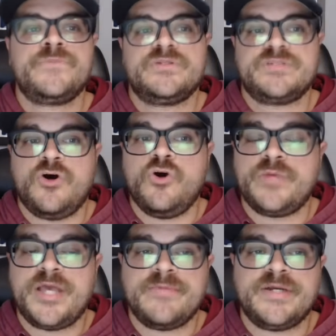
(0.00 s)
There's a home
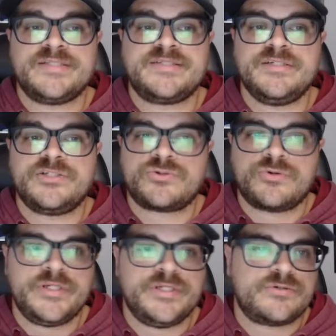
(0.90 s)
game against
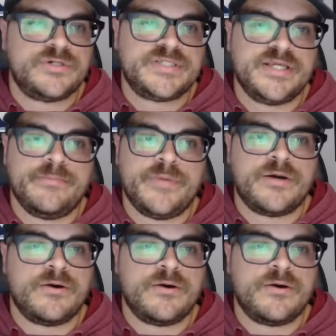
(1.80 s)
Detroit. Detroit's getting better